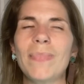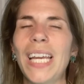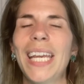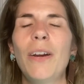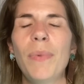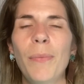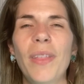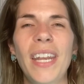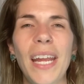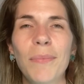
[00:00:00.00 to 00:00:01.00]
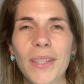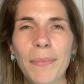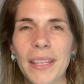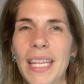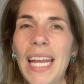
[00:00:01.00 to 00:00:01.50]
I can't remember the names,
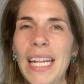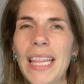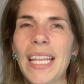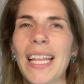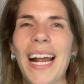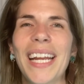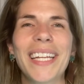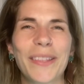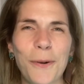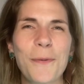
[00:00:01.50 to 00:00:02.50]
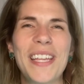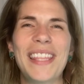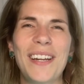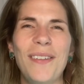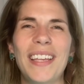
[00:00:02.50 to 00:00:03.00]
but anything that I can throw in
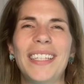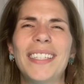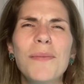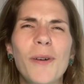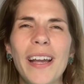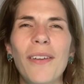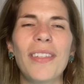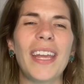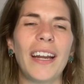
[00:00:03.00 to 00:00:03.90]
there that's somewhat healthy,